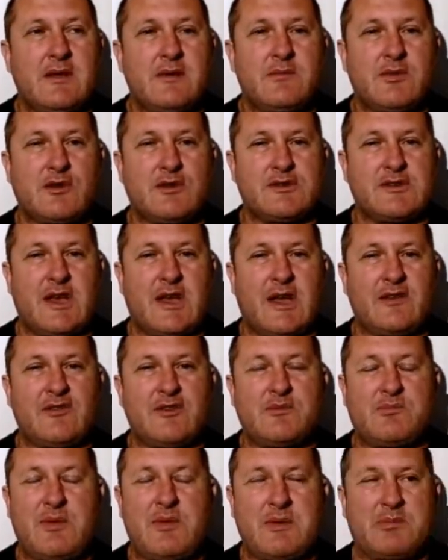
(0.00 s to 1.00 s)
Because I've
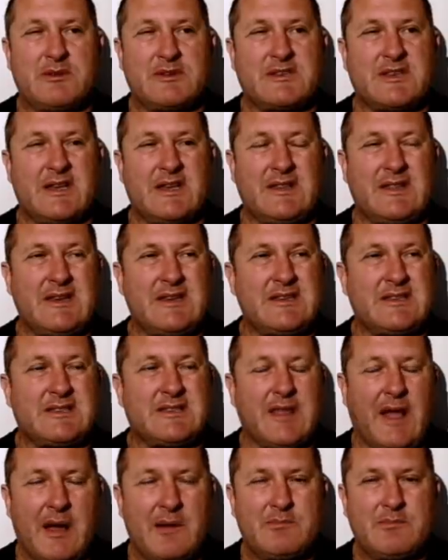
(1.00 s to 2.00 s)
heard people say that he's
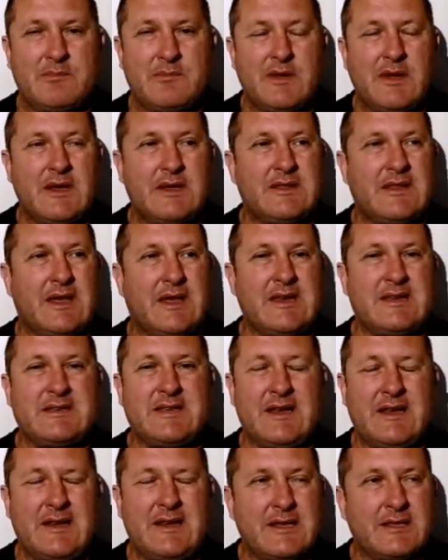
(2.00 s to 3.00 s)
dumb, that he's
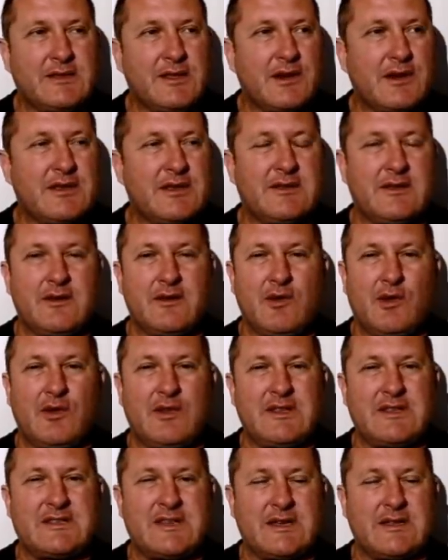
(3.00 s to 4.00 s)
illiterate, and
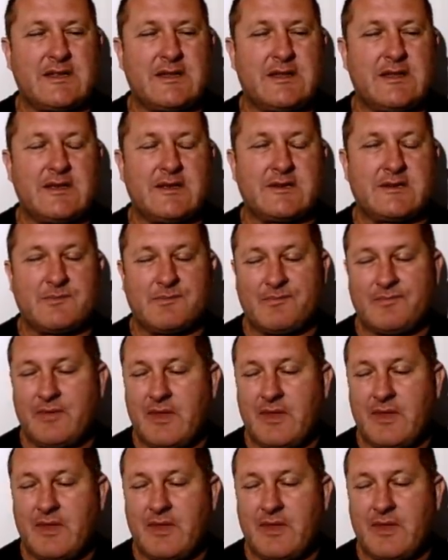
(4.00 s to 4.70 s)
all these other things.